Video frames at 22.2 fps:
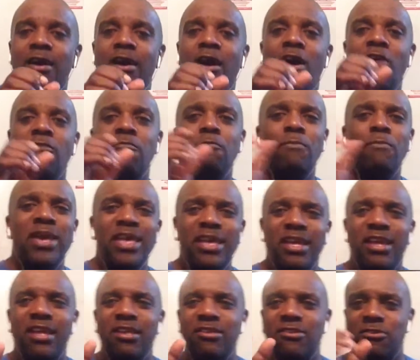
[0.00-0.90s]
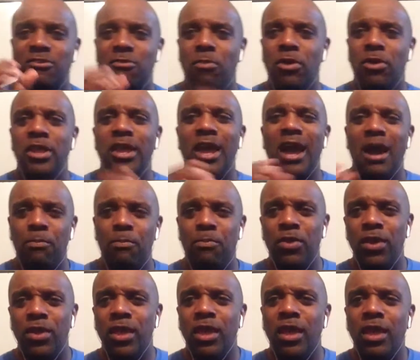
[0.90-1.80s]
of making somebody
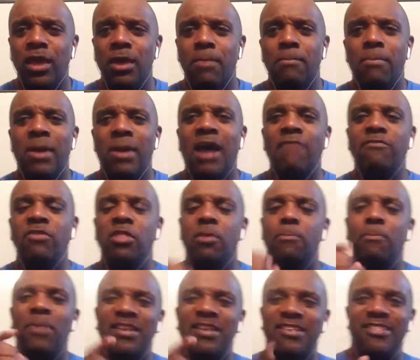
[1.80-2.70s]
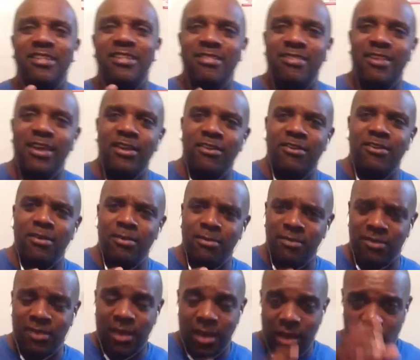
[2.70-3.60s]
happy, having the best
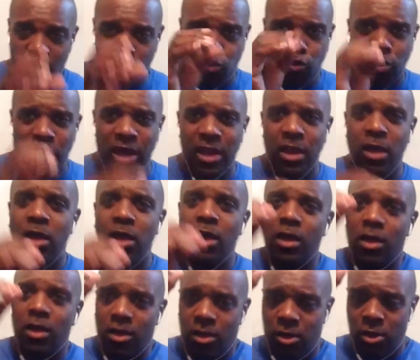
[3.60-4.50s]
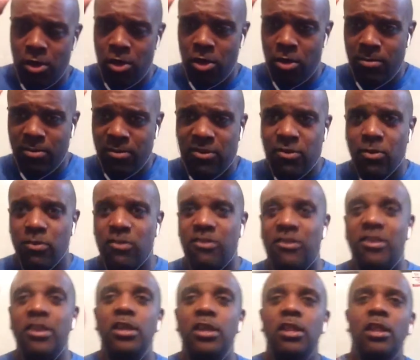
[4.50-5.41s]
intentions of trying to um,
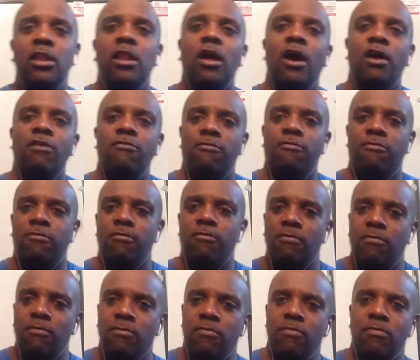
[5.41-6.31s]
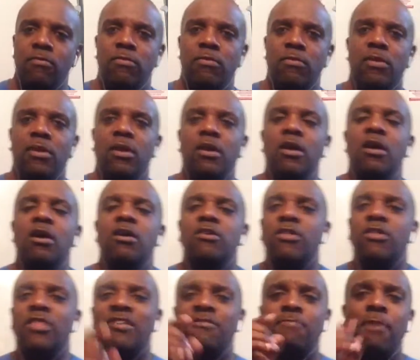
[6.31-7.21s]
succeed in life.
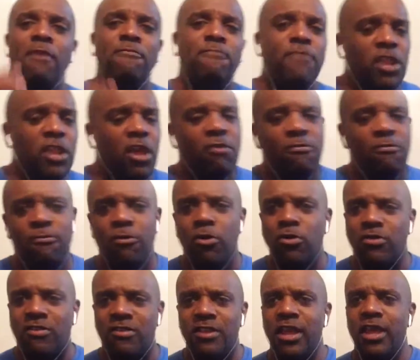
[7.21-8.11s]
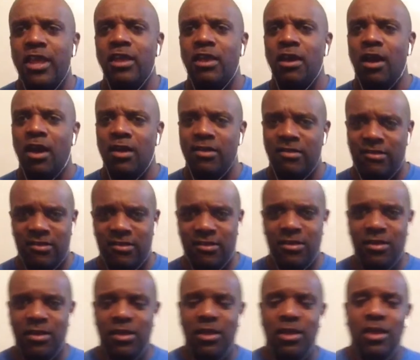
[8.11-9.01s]
So that's my video for today,
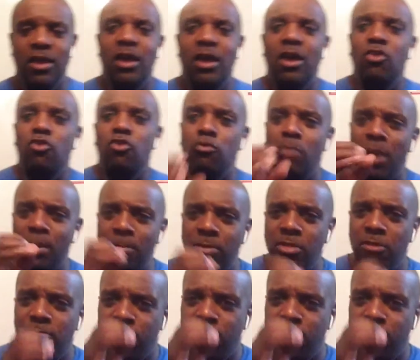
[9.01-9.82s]
guys. Remember the